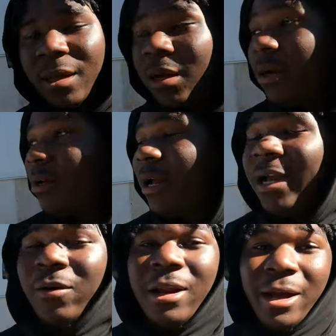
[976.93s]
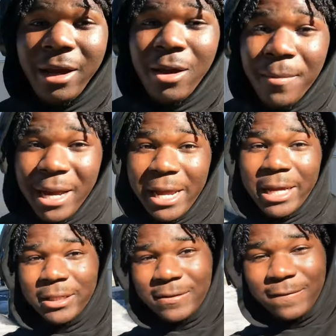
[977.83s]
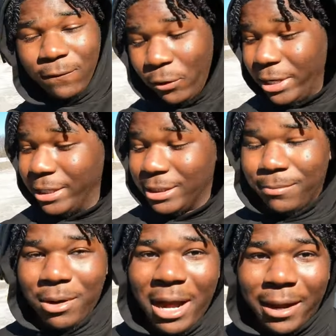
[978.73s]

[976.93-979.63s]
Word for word: Uh, I ain't gonna lie, y'all. My hands freezing, bro.